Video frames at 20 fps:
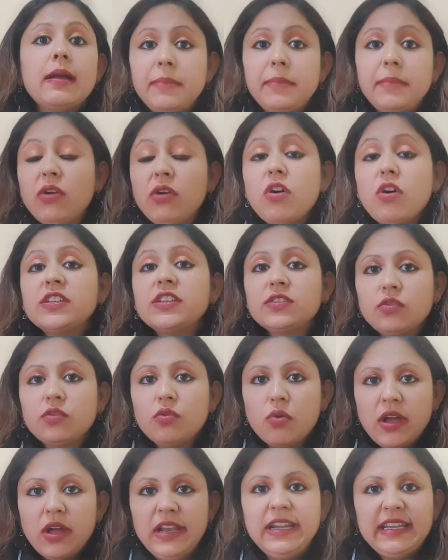Because
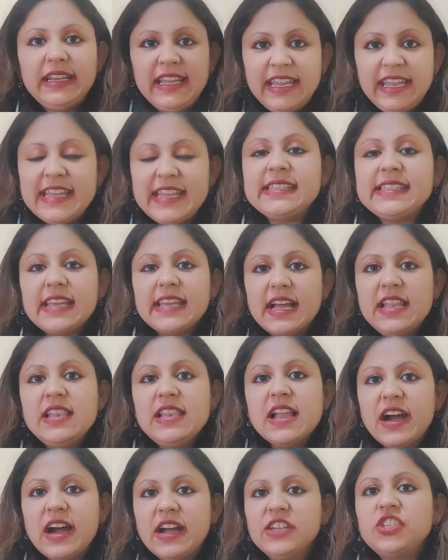quality is a
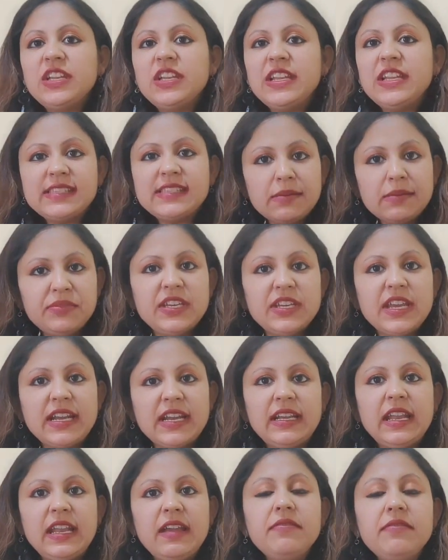largely
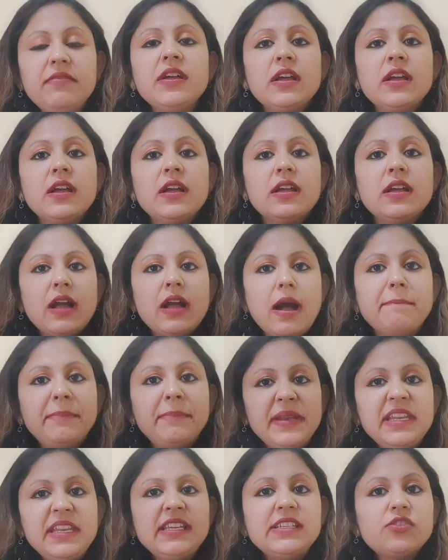subjective,
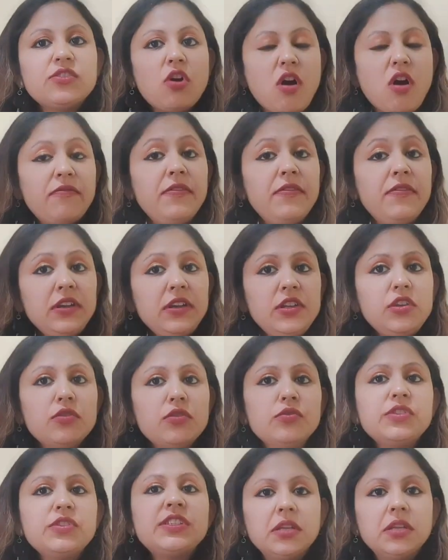companies often
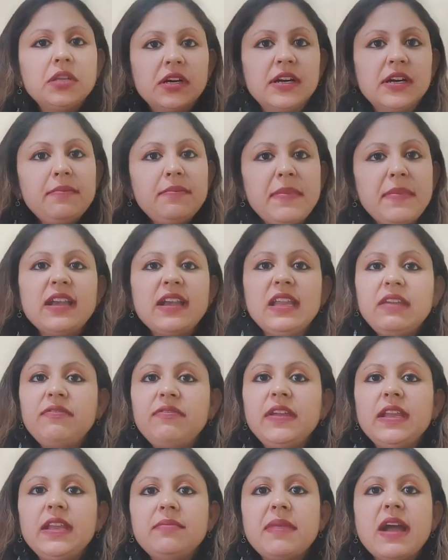use third-party
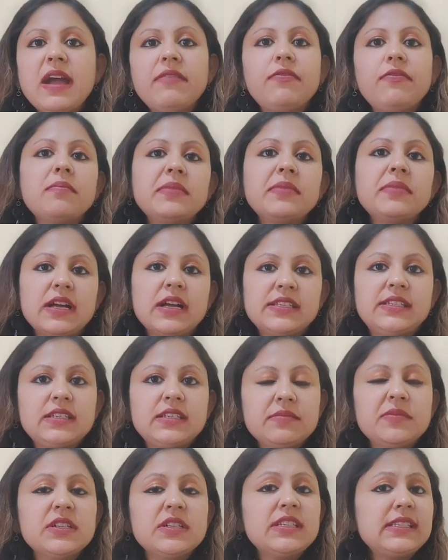feedback from
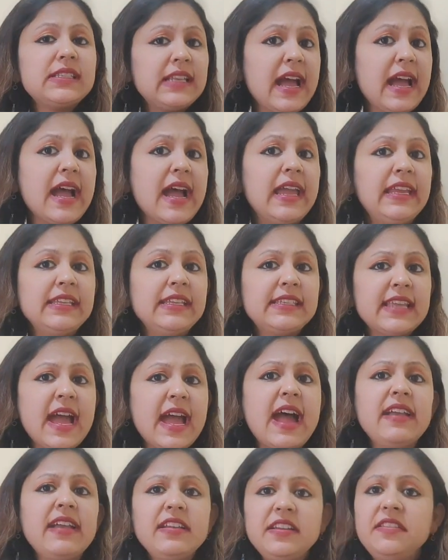customers, clients,
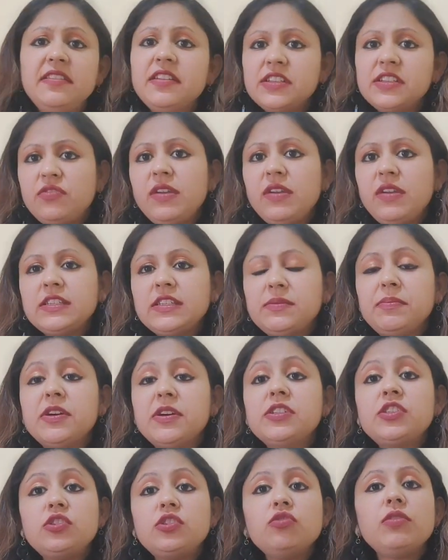and industry
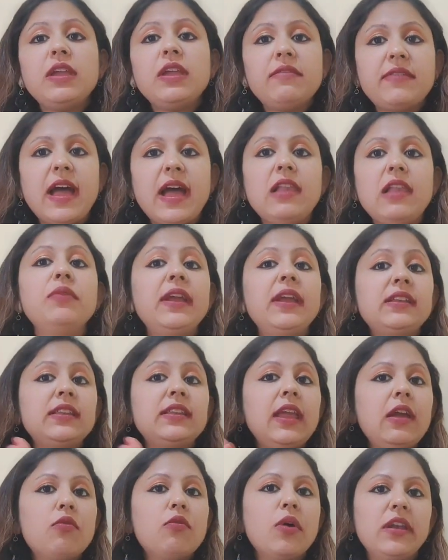experts to evaluate
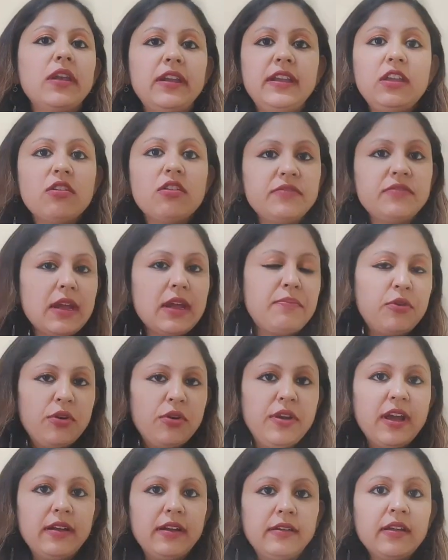the quality of their
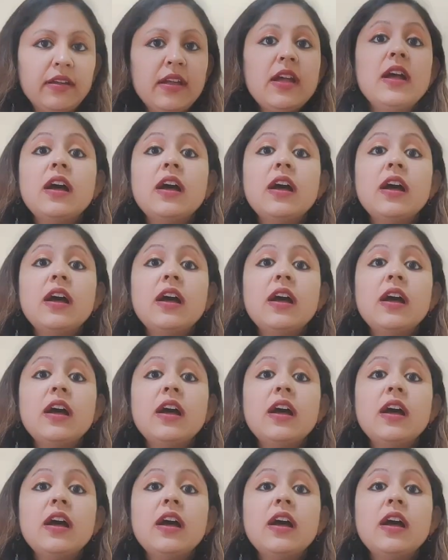product.